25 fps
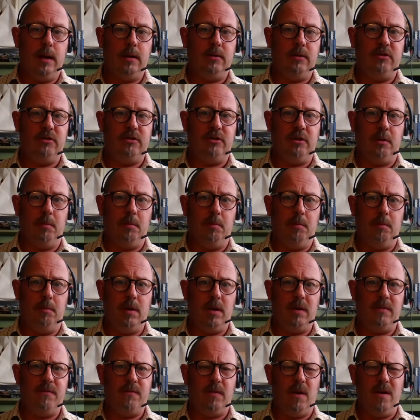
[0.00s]
some
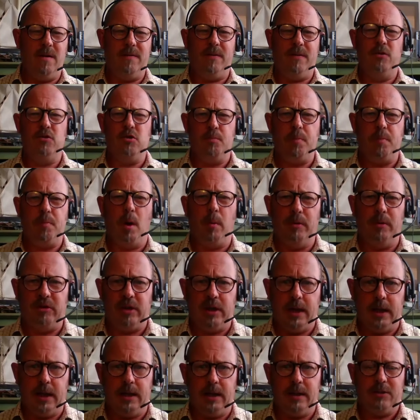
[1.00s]
five hundred bombers
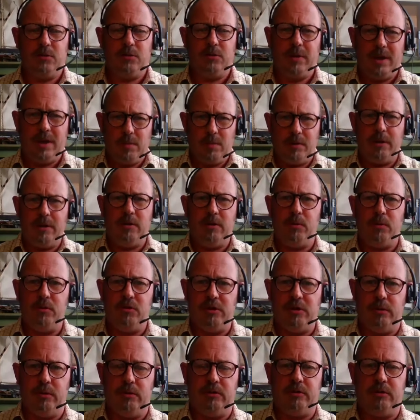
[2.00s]
a year. That's what they wanted to
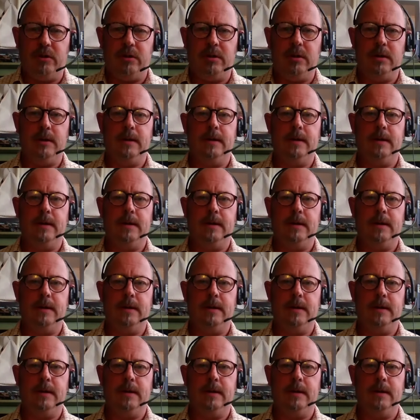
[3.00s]
produce.